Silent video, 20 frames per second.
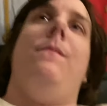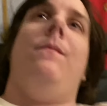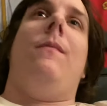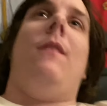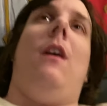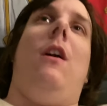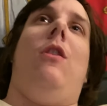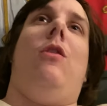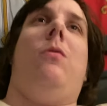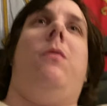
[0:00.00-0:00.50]

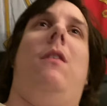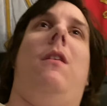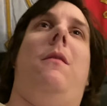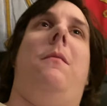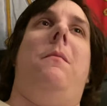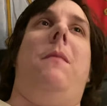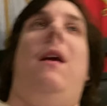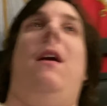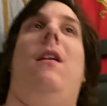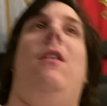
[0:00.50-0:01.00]
I just want a
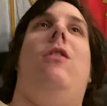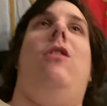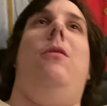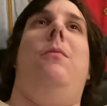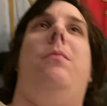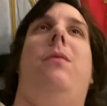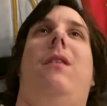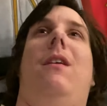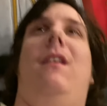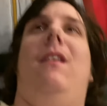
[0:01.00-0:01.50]
man to
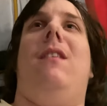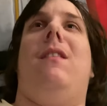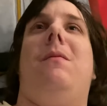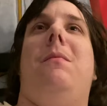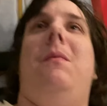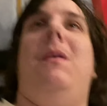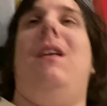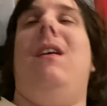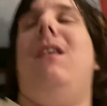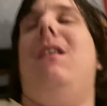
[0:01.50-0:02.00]
please
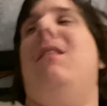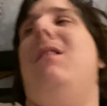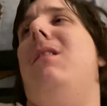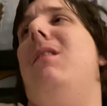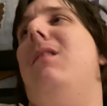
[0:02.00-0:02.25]
me.